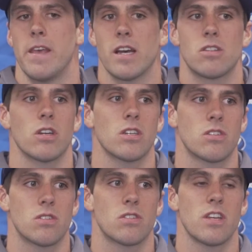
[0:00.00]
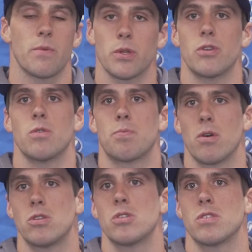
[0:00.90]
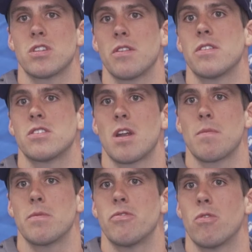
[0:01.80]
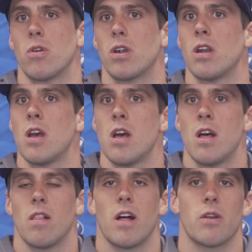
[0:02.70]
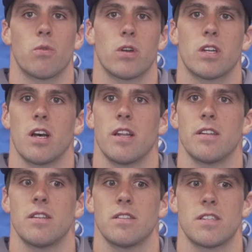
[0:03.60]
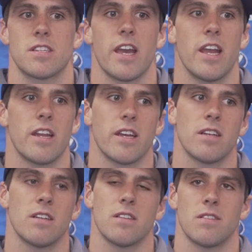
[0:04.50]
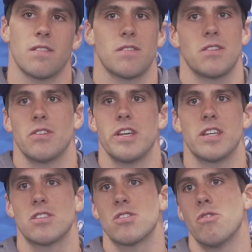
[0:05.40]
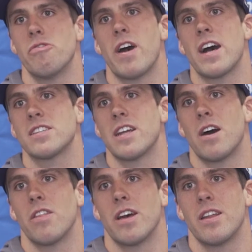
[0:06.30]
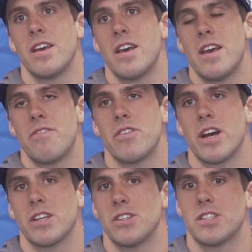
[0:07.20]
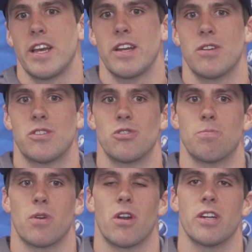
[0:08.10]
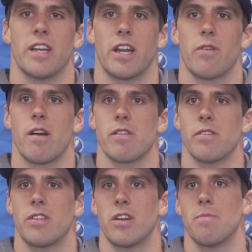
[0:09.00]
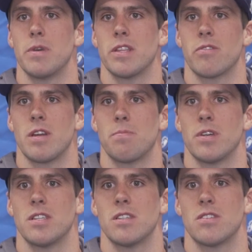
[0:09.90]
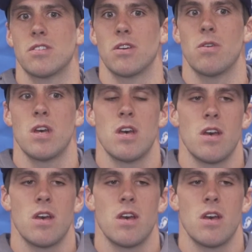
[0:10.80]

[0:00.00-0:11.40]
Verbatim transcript: Yeah, it took a similar to approach to the summer before. A lot of work on skating. The league is so fast now that if you're not a good skater, it's super hard to get around out there and be in the right places. So